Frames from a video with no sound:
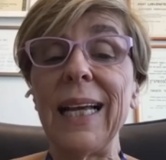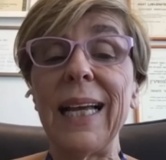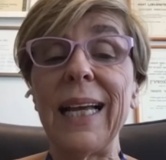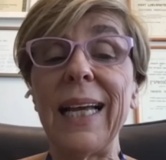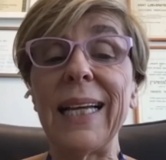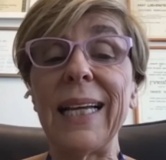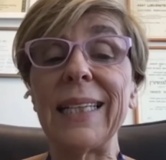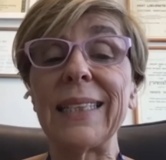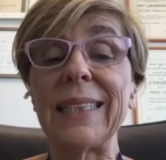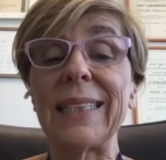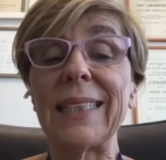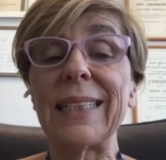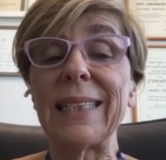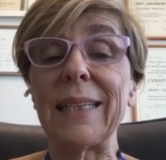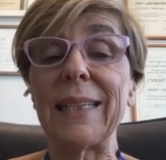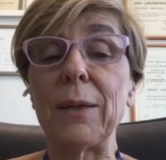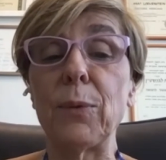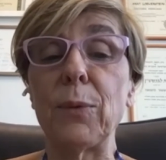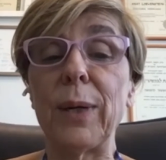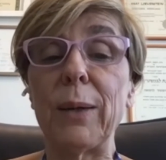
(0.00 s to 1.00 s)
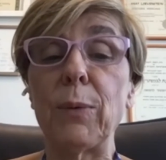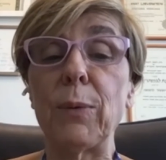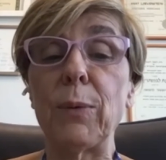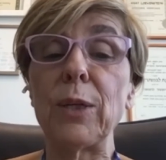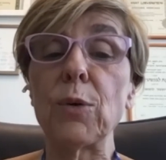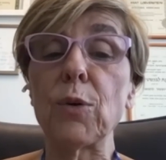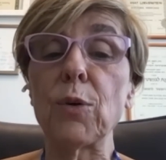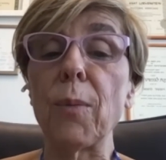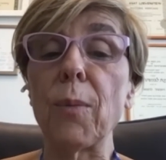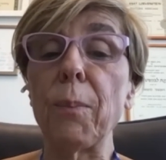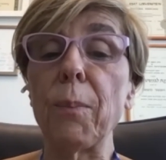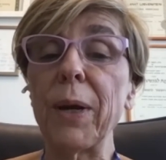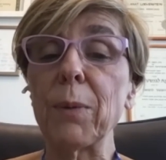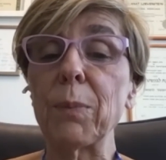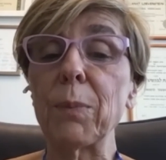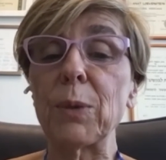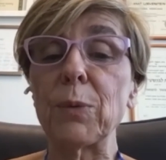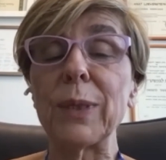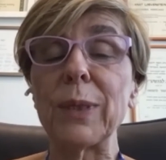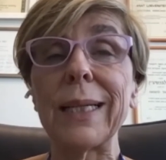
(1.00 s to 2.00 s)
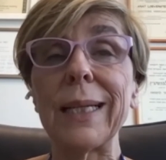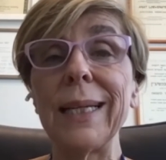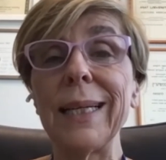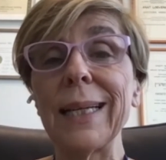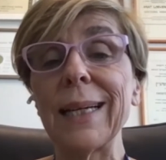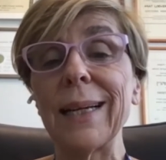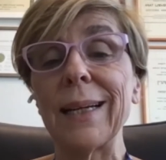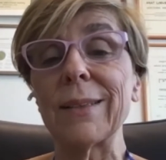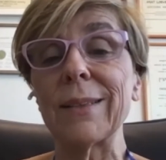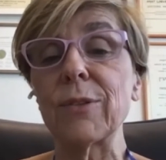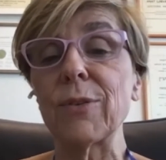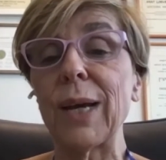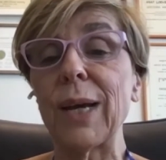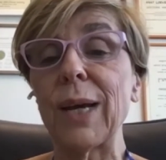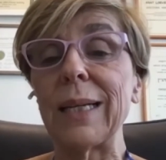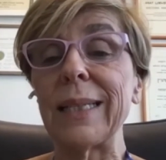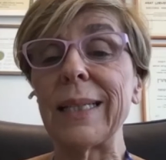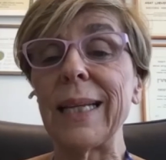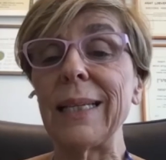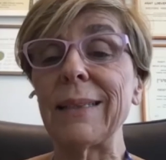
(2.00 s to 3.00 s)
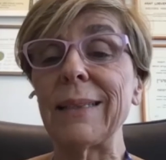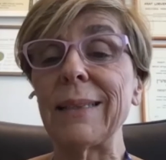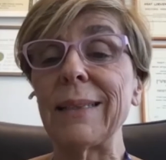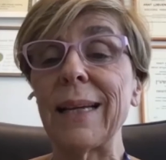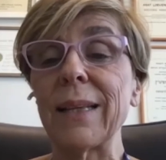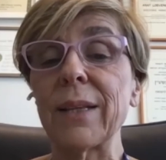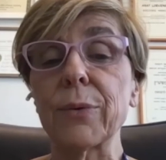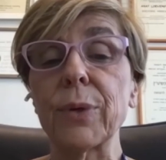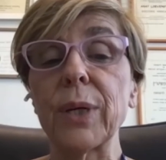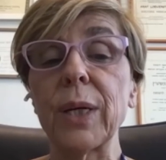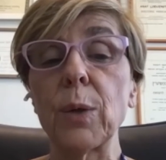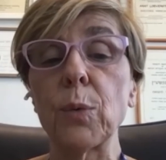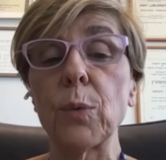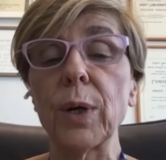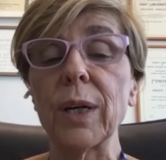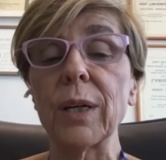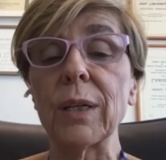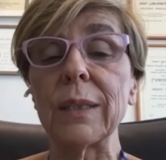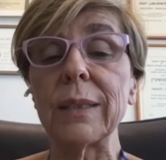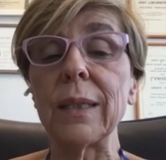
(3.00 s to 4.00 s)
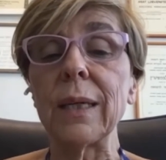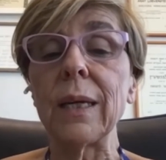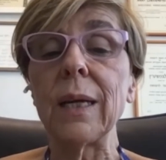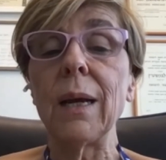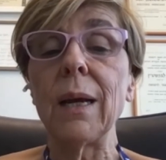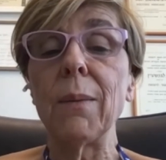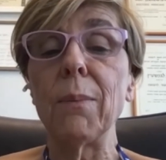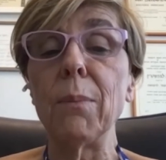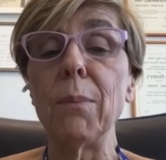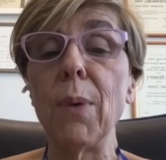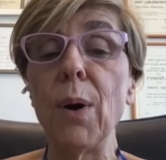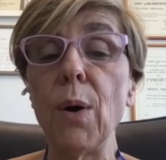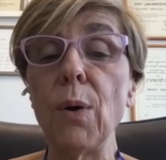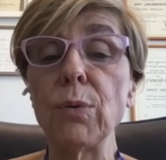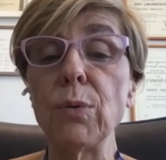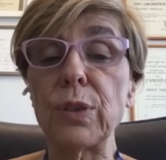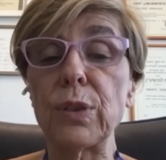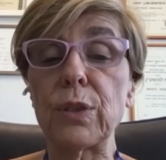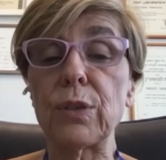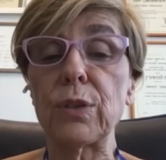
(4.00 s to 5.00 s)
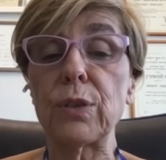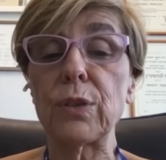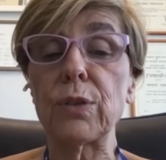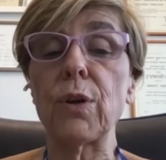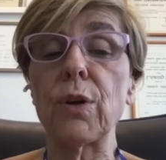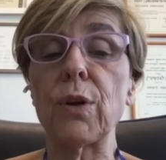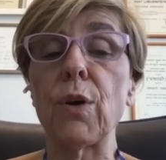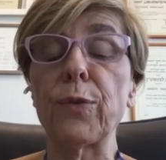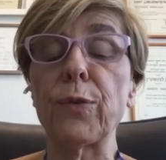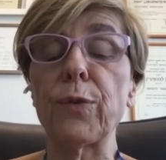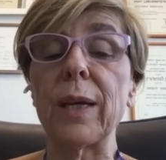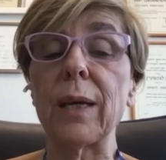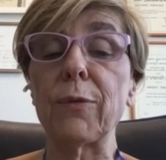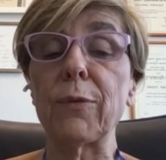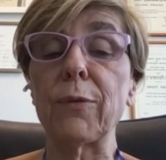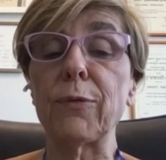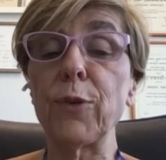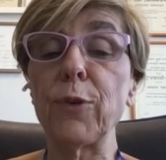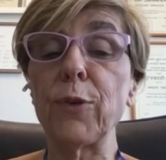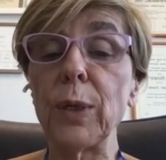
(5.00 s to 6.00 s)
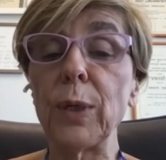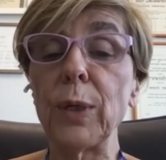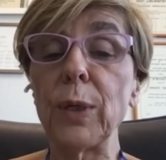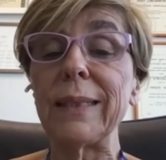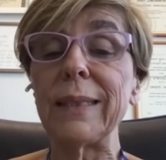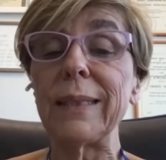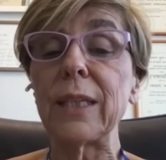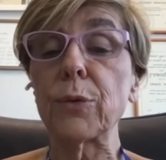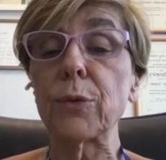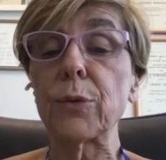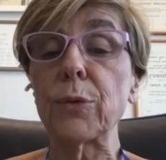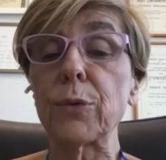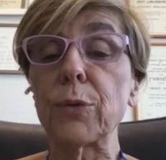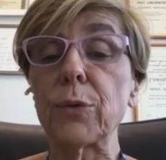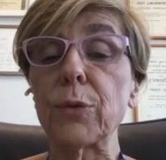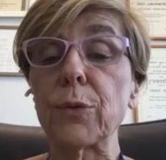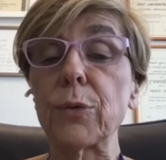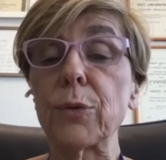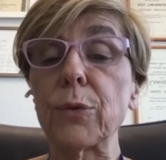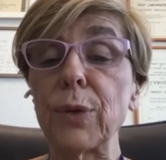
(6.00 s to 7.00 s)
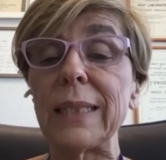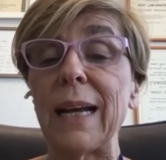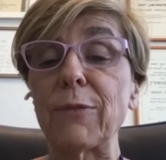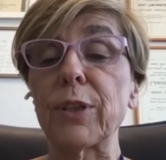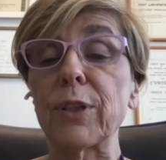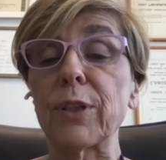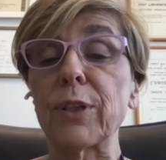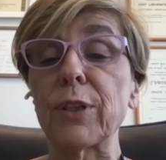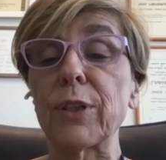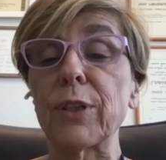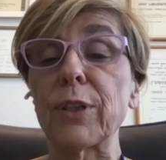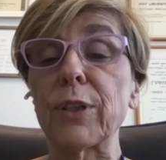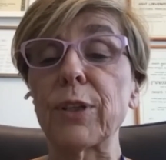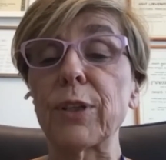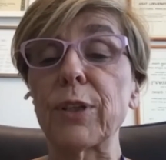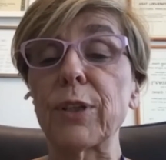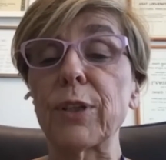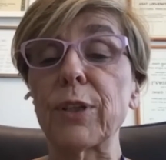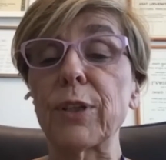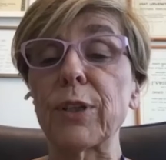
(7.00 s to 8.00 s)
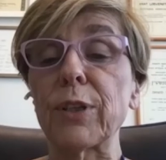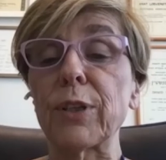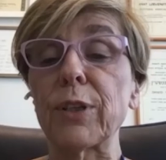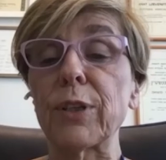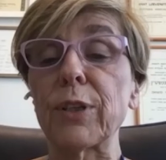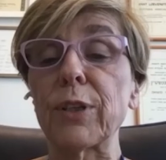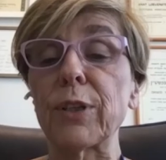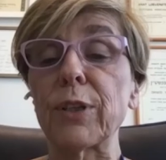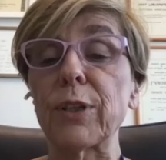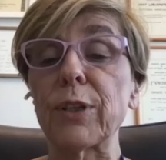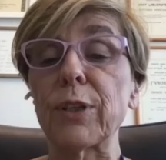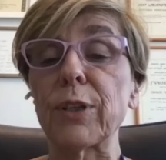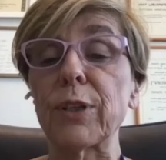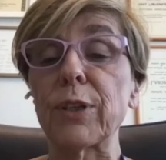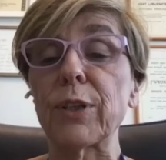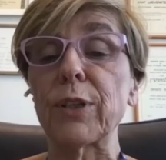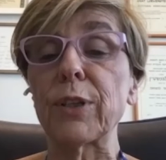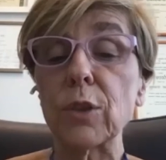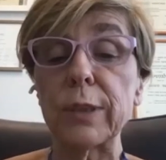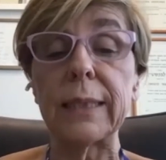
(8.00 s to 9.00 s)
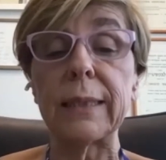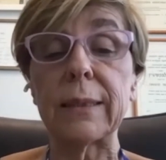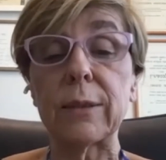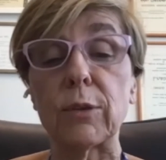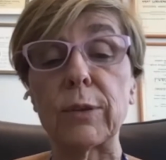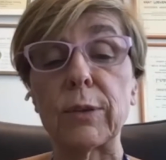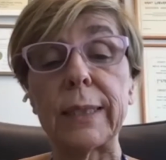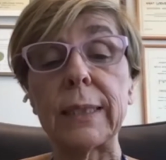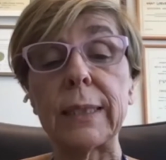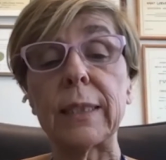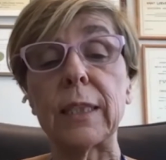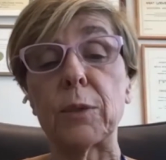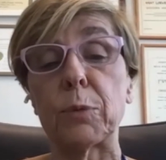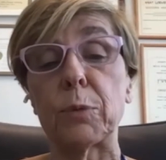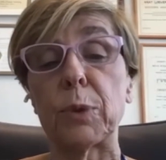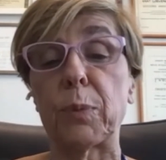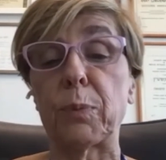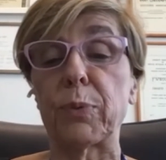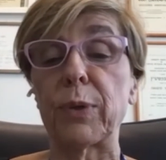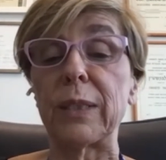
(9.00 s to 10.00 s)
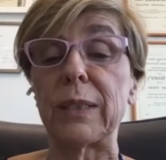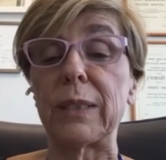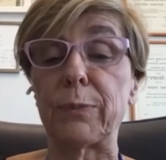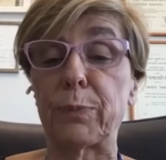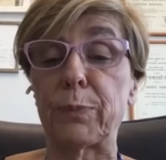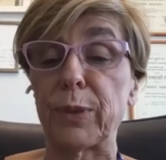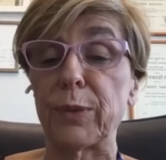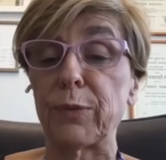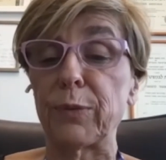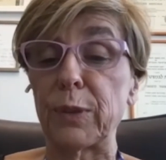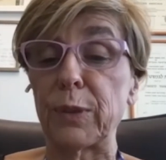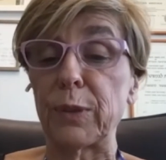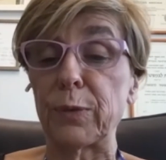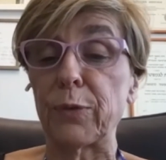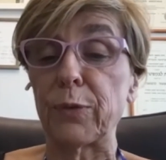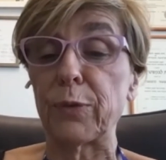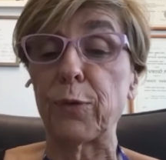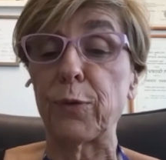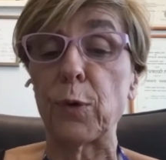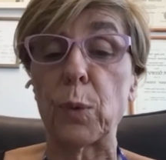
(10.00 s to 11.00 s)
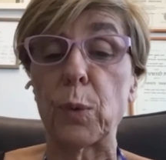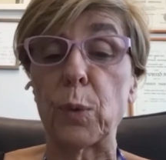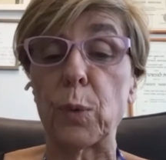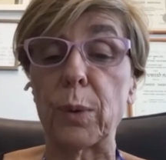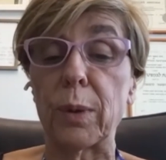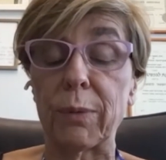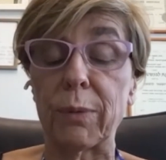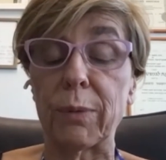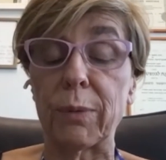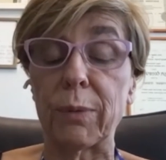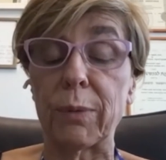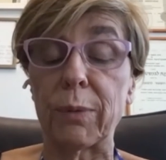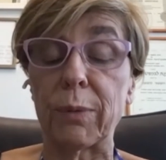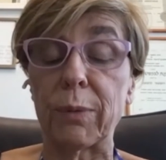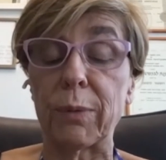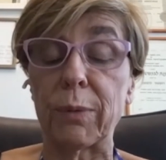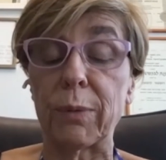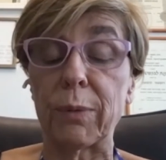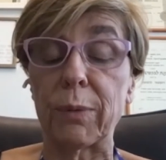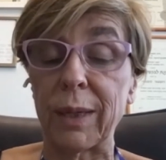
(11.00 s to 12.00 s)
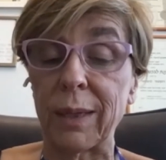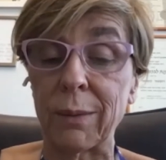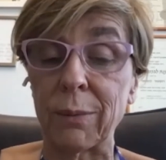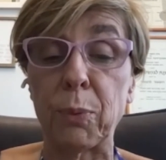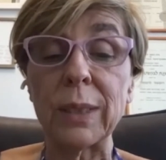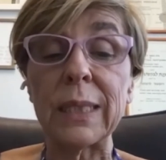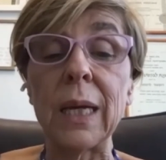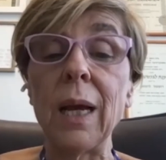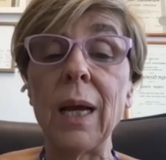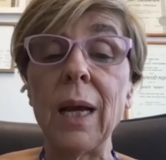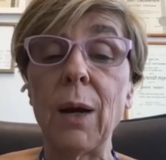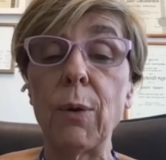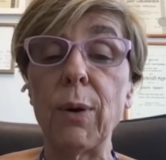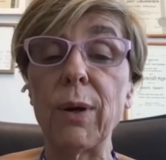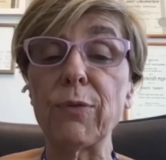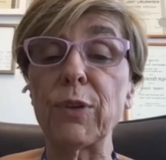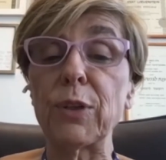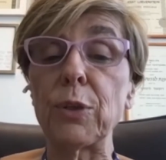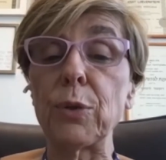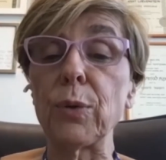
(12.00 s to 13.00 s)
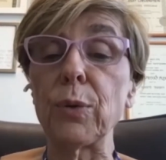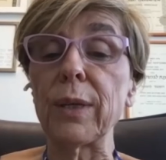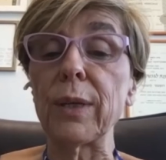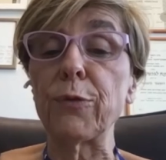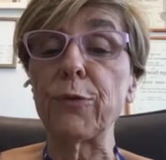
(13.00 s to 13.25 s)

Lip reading: And when you compare between clinical trial data and the real world, most of the fluid decreased after the first injections. This is consistent with previous reports.